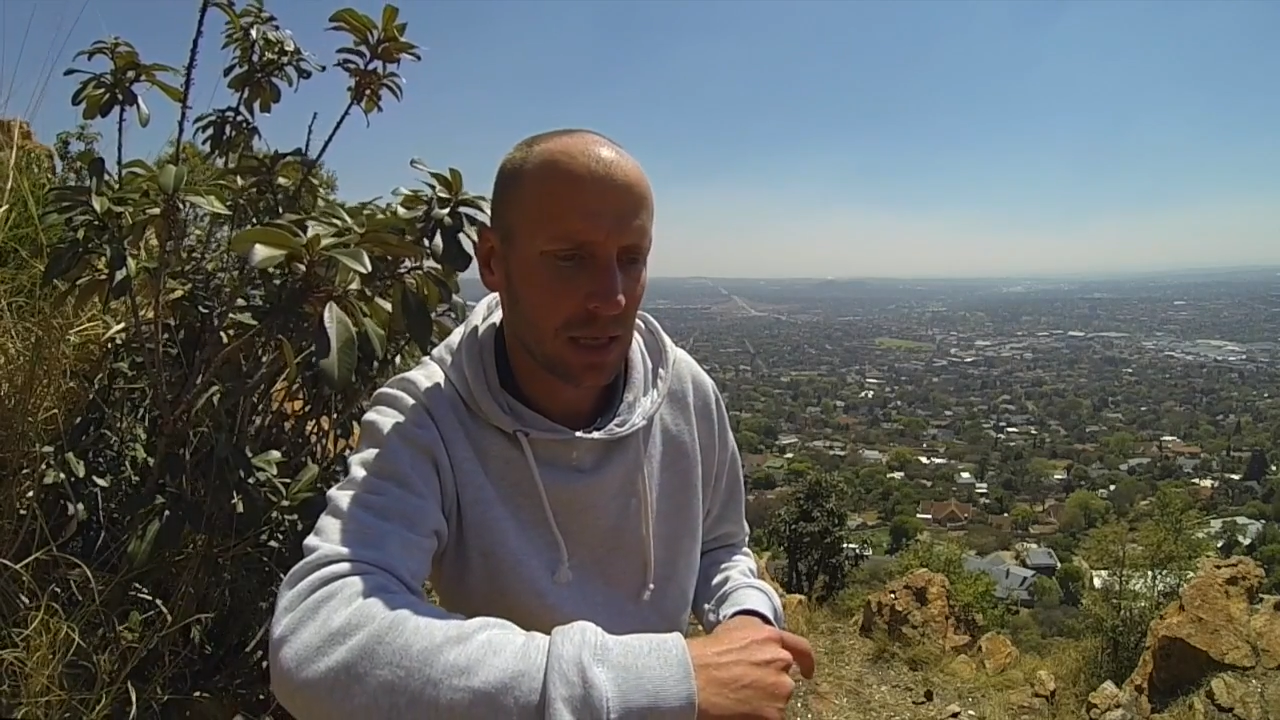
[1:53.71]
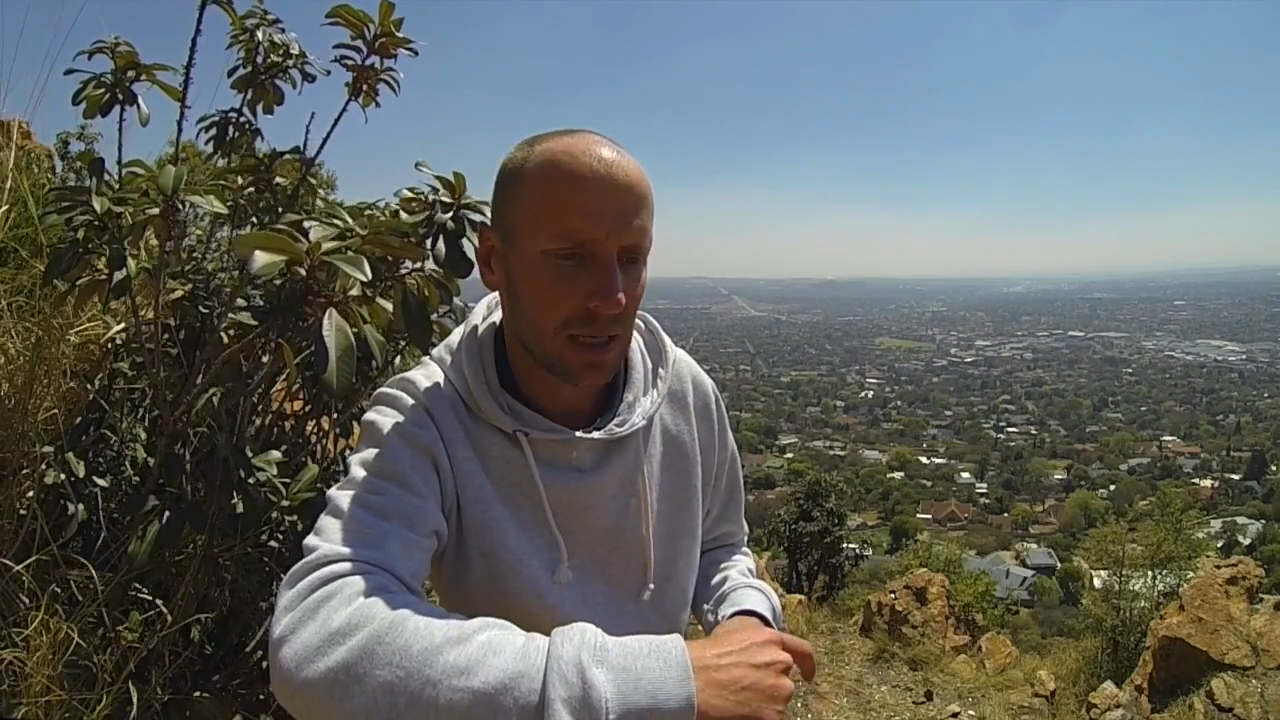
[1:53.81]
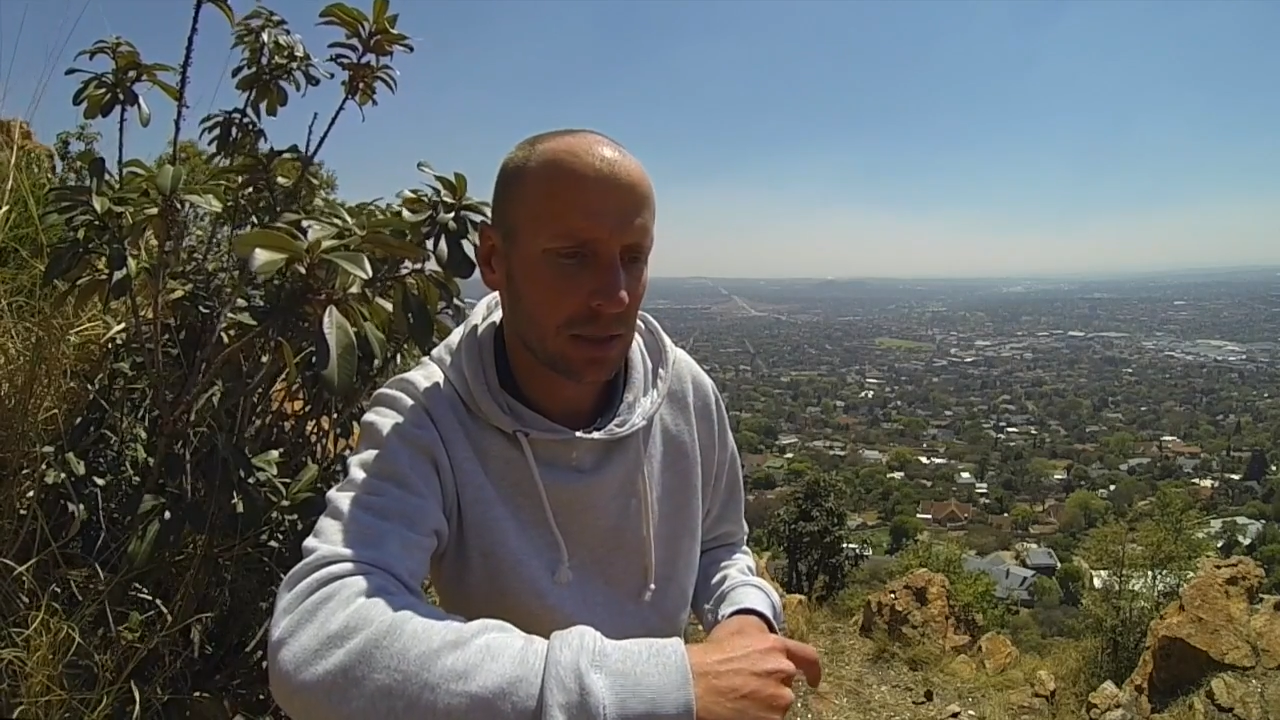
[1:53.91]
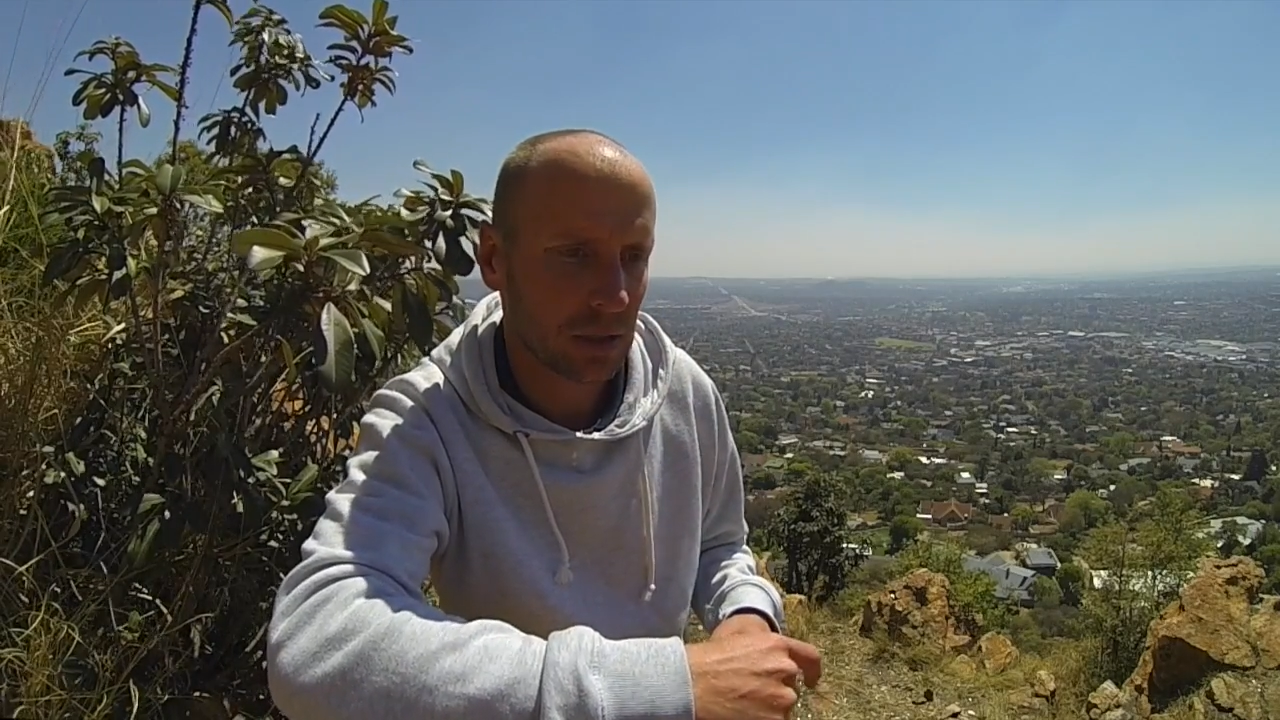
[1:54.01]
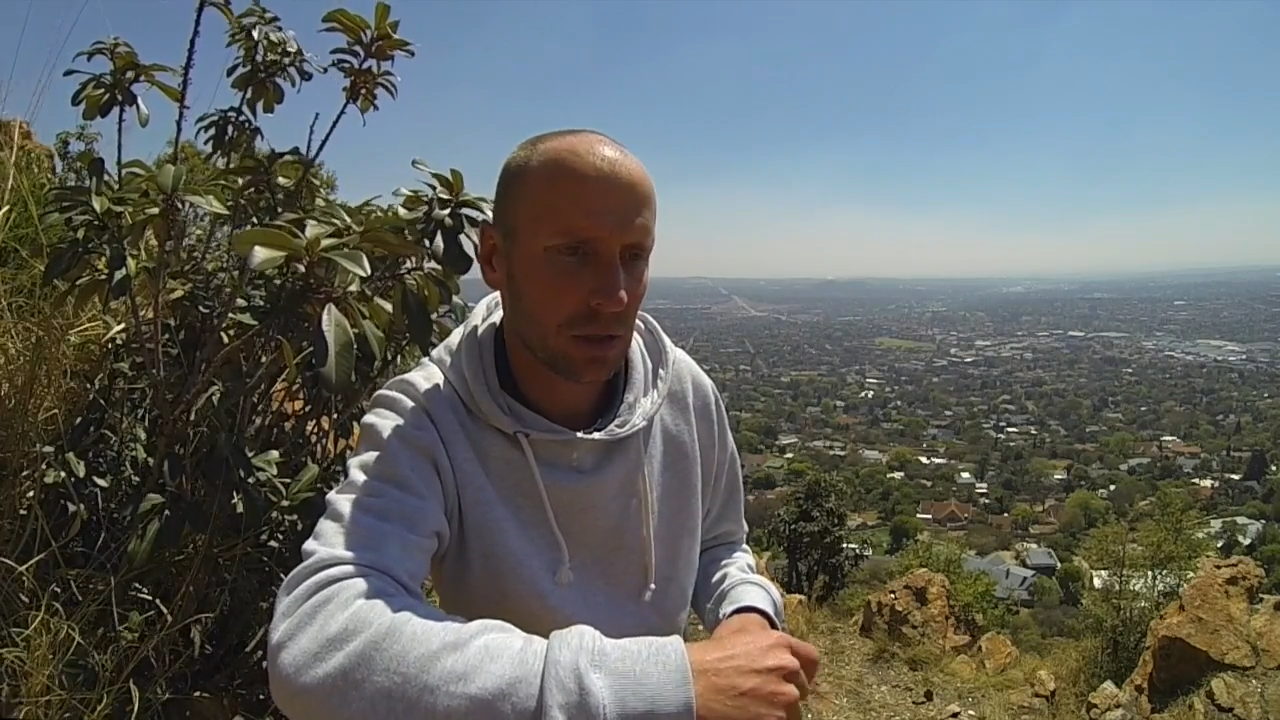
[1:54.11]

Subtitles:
that,